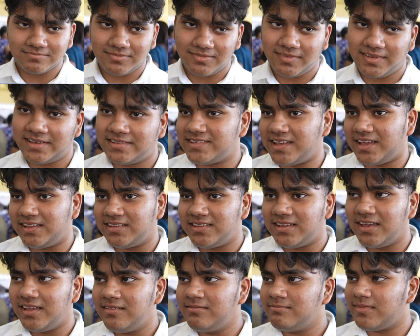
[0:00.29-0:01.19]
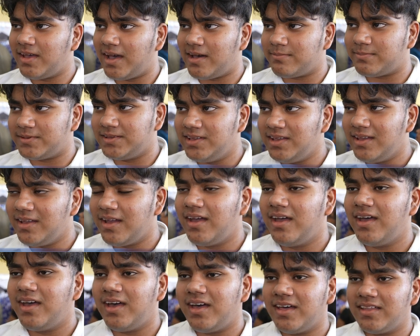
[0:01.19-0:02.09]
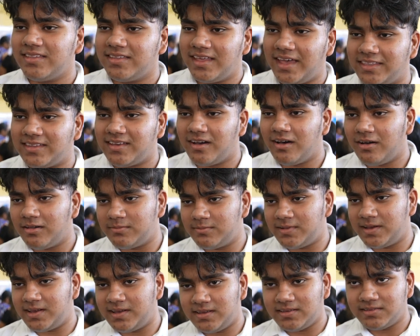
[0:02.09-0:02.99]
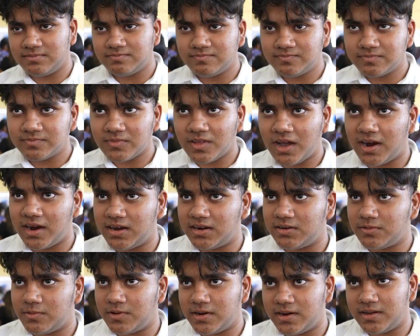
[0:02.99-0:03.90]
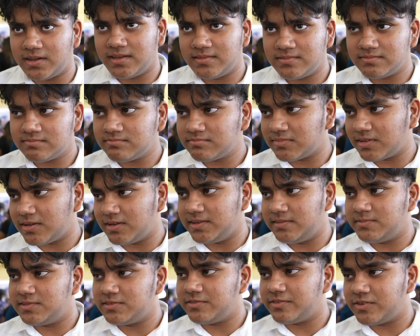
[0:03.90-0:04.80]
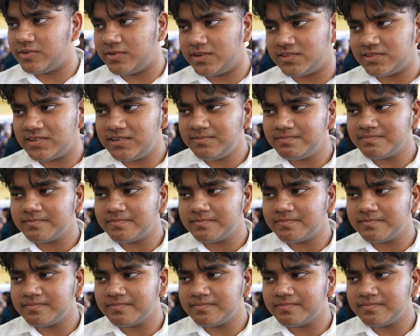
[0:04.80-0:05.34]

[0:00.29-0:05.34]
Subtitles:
I'm excited, happy that all my hard work came into fruition.